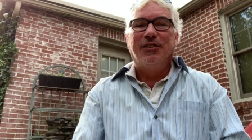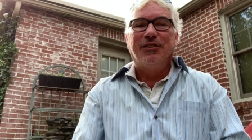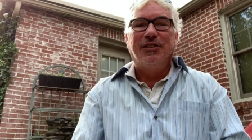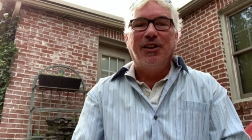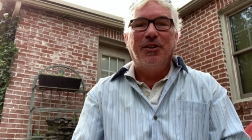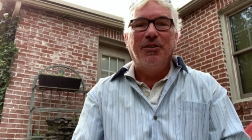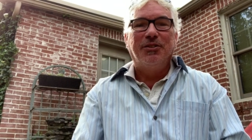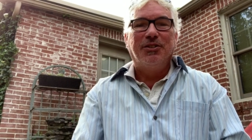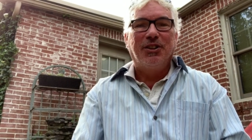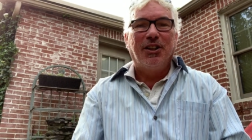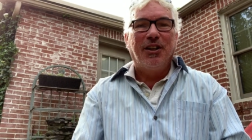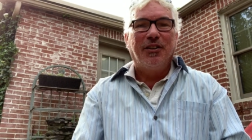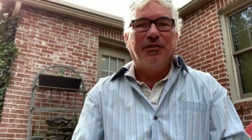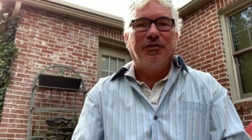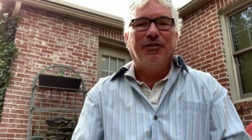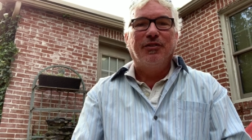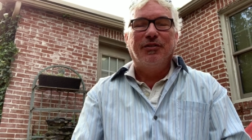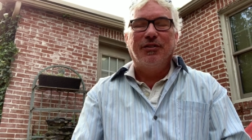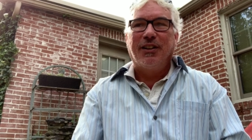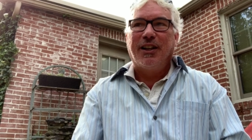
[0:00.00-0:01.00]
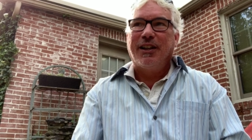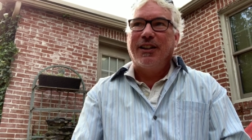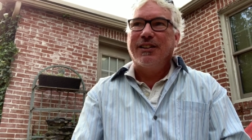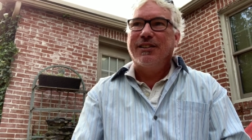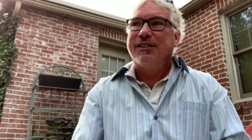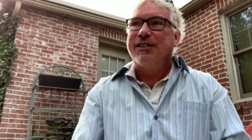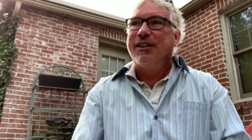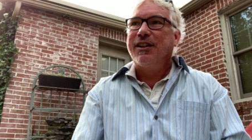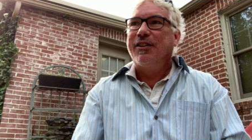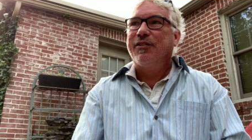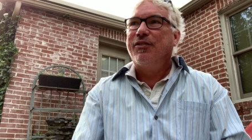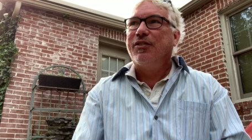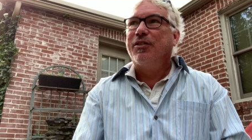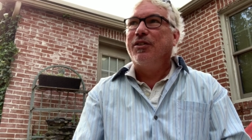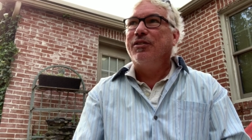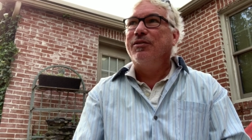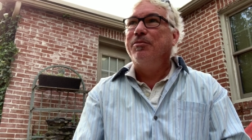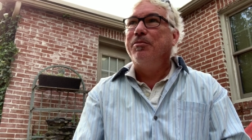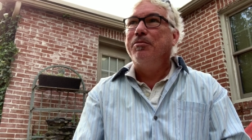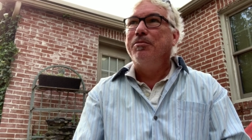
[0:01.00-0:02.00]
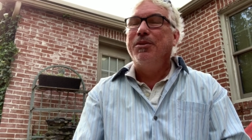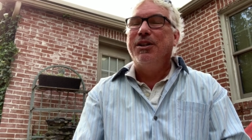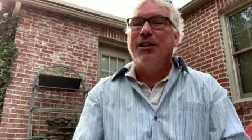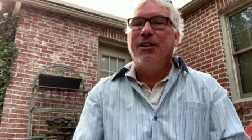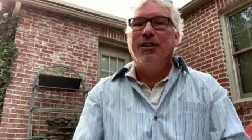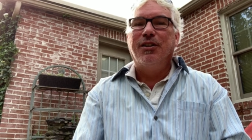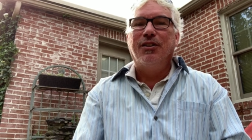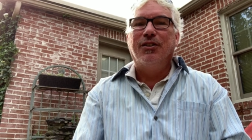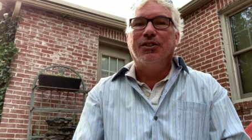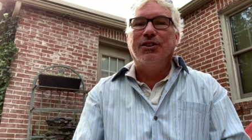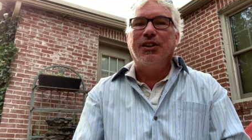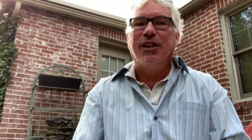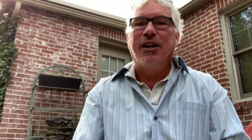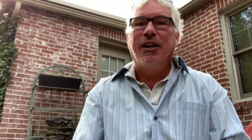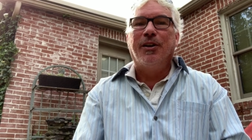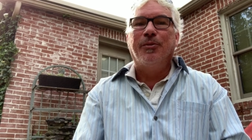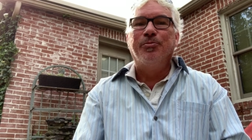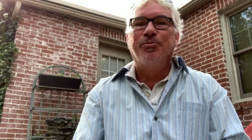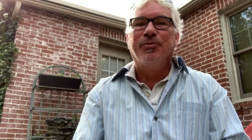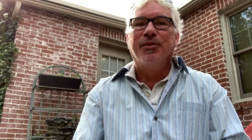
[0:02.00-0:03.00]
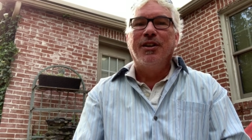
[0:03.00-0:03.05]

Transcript: Known Jeff, like I said, for many years now.